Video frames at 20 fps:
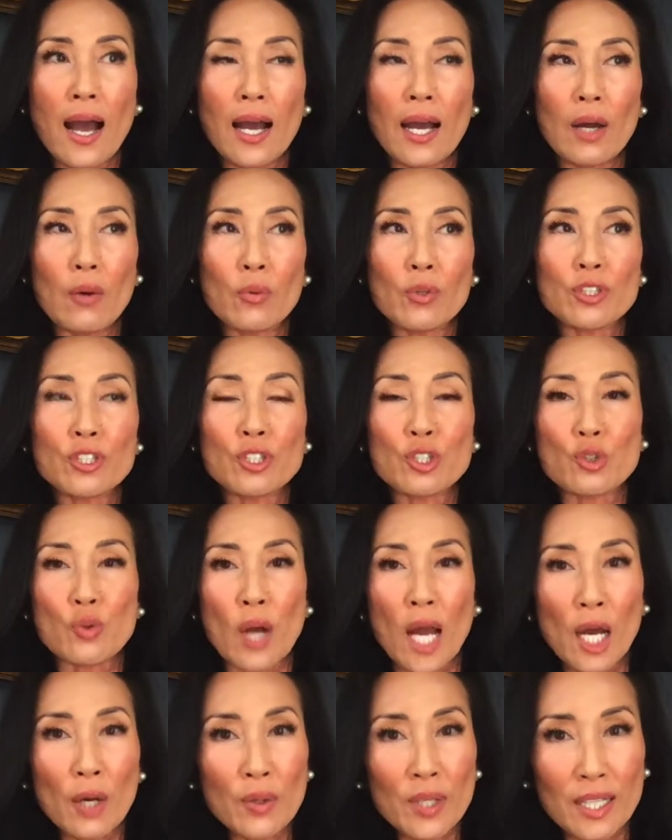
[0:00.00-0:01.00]
I was
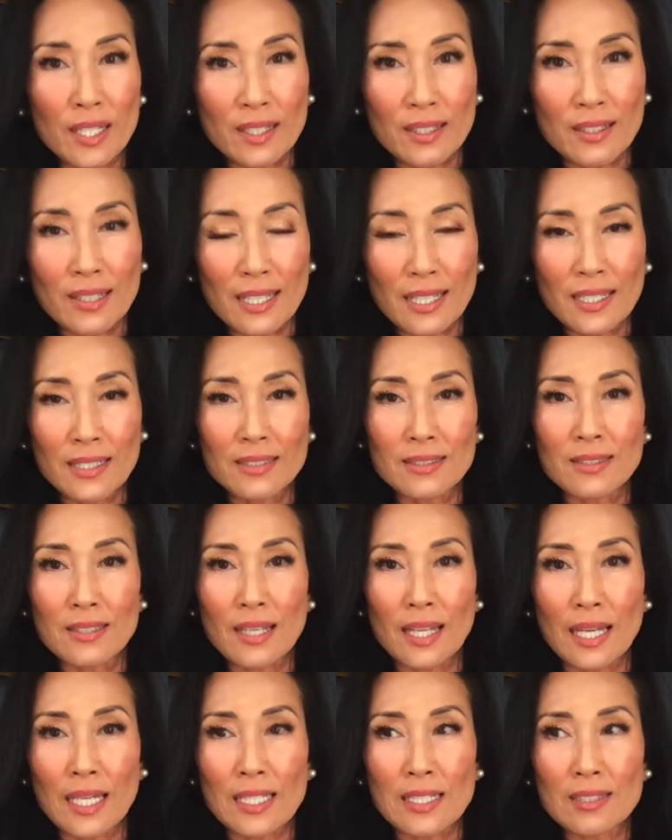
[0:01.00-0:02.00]
drowning in
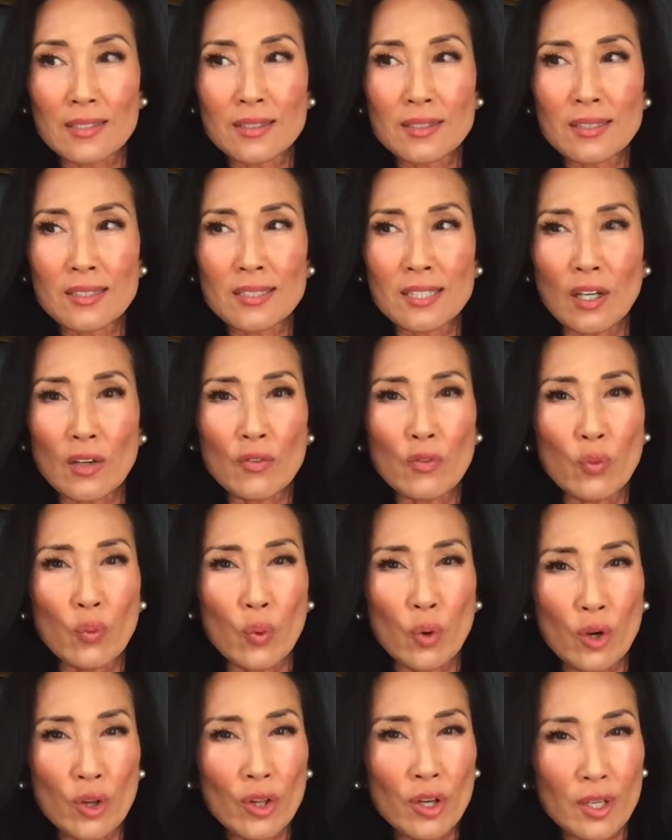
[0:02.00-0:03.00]
like self
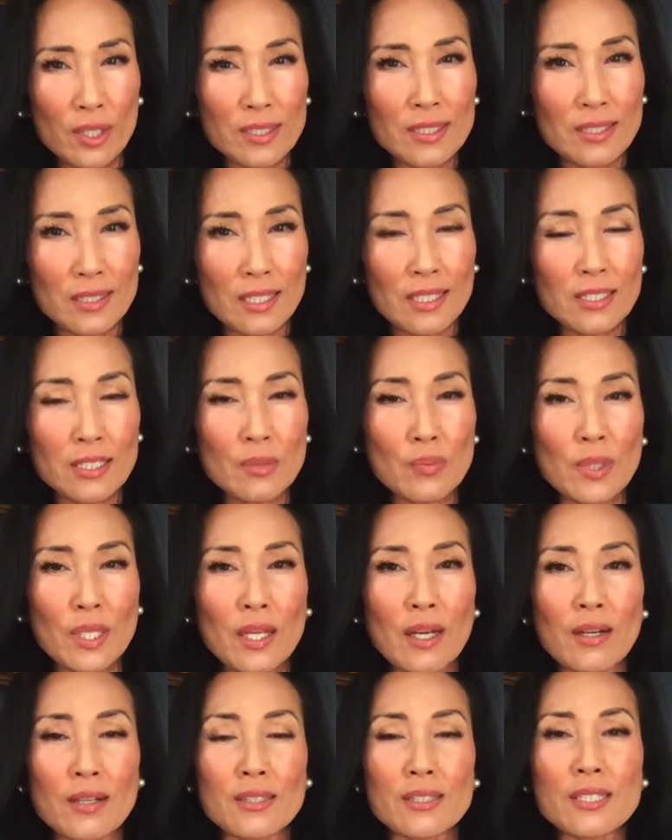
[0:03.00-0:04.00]
worthlessness
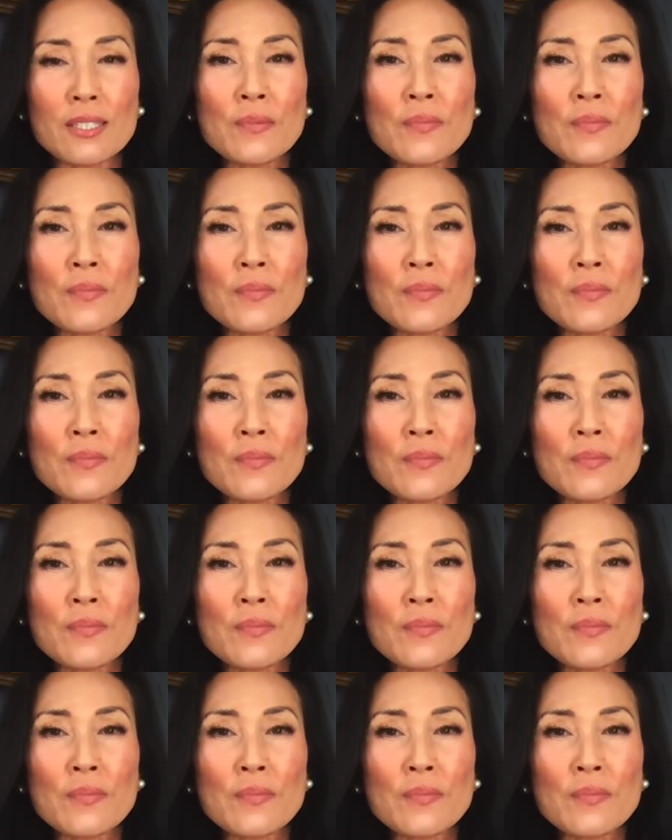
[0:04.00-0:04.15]
because